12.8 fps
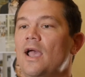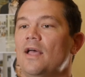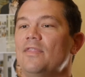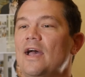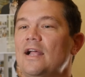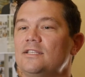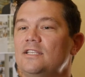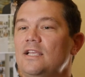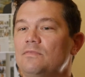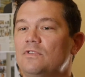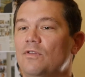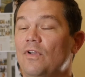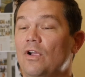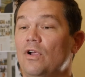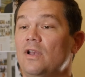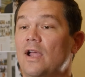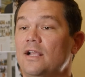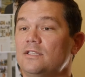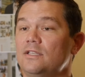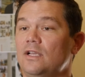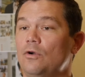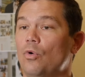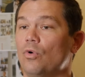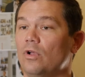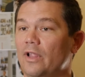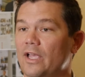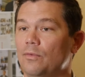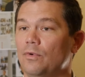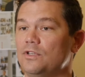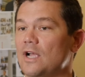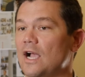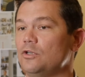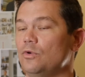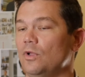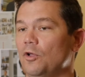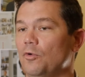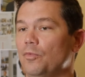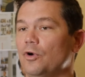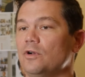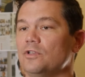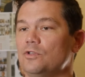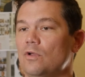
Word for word: And that seems to very nicely correlate with JAK2 allele burden.